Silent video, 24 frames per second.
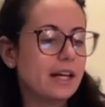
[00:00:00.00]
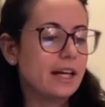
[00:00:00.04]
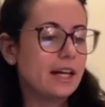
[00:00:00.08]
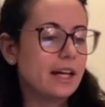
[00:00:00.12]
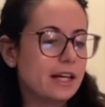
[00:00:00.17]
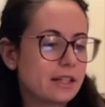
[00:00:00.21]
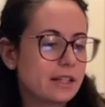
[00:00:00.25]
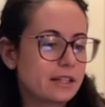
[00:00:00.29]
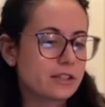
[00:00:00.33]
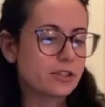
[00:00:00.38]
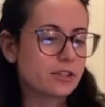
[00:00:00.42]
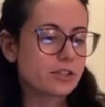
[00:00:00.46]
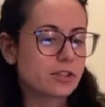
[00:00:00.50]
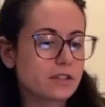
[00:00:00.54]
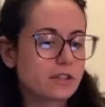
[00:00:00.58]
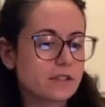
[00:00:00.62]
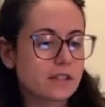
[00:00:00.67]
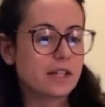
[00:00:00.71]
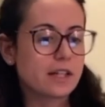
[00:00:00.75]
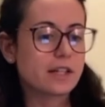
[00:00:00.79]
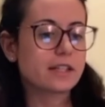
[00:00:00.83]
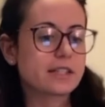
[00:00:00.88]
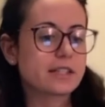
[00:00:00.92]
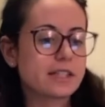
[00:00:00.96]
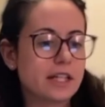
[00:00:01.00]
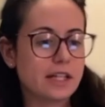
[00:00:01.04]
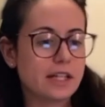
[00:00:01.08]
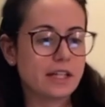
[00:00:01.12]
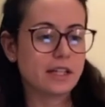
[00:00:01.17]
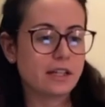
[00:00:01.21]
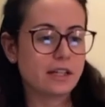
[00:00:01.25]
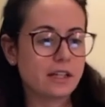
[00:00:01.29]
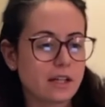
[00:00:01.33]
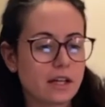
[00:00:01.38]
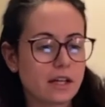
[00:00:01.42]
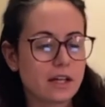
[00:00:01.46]
And it's just kind of
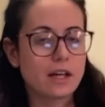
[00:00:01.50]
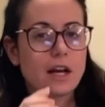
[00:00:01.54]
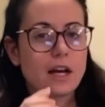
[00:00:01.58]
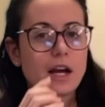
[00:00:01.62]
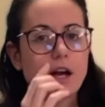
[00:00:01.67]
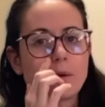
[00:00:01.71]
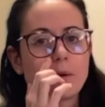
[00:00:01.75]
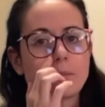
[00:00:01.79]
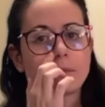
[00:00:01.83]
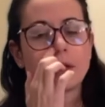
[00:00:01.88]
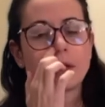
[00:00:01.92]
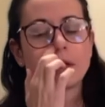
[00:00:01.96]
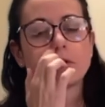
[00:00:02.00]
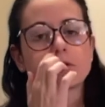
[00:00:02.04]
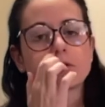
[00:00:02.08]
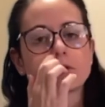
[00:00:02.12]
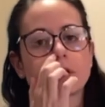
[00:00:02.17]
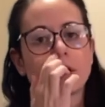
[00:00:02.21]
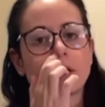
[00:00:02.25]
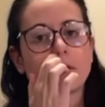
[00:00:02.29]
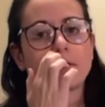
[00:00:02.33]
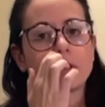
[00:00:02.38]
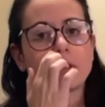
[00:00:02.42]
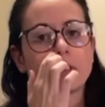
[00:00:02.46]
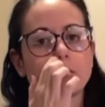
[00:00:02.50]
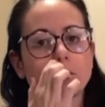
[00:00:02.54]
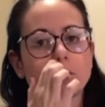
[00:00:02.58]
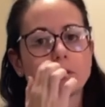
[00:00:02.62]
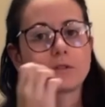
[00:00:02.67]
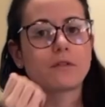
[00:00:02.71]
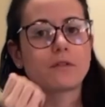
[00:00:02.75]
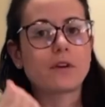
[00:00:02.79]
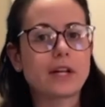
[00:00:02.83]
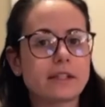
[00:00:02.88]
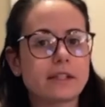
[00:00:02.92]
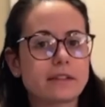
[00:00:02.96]
taking, they usually have a little
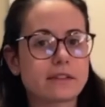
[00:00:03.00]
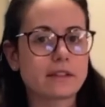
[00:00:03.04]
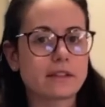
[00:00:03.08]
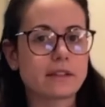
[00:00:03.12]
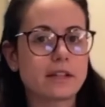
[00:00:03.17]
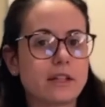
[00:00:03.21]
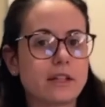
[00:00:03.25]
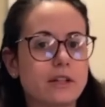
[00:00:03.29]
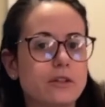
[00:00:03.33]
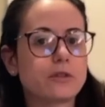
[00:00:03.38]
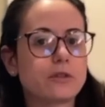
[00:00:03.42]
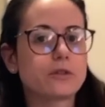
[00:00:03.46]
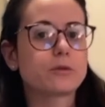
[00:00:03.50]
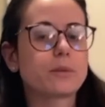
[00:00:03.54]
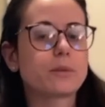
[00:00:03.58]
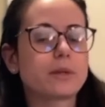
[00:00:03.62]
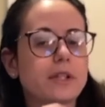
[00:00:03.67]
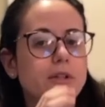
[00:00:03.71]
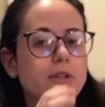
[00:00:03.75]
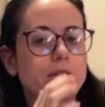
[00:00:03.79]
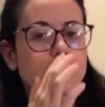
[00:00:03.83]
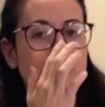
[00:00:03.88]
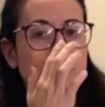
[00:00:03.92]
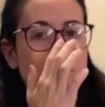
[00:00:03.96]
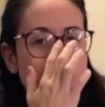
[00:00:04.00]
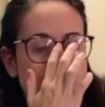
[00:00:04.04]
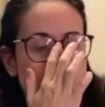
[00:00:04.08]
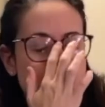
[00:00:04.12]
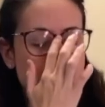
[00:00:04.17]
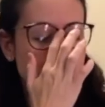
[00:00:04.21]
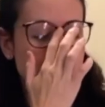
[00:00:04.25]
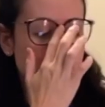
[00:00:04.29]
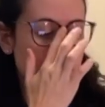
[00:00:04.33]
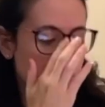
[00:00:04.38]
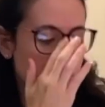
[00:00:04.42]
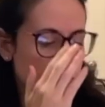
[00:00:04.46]
device that they use, but you can also
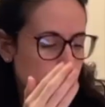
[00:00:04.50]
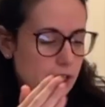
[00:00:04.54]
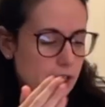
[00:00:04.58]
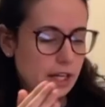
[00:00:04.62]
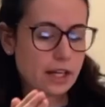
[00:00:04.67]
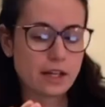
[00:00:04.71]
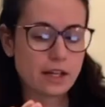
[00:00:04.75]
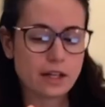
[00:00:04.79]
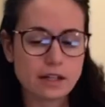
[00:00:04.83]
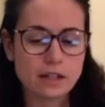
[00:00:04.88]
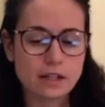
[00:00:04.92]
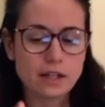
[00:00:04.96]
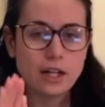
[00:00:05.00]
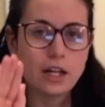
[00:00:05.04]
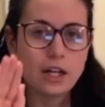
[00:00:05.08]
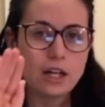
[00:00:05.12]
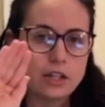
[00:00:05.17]
use your hand.